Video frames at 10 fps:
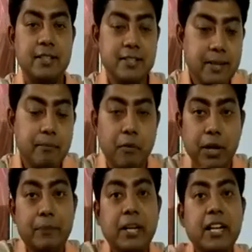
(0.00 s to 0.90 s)
some
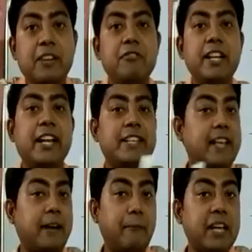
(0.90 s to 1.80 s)
repetitive DNA
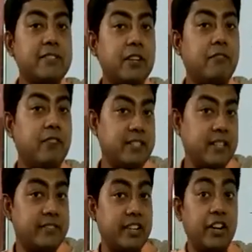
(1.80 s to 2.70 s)
segments are
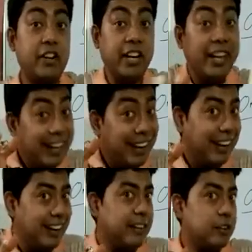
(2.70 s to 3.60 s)
present generally
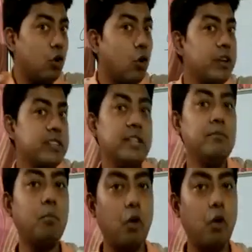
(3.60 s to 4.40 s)
in that origin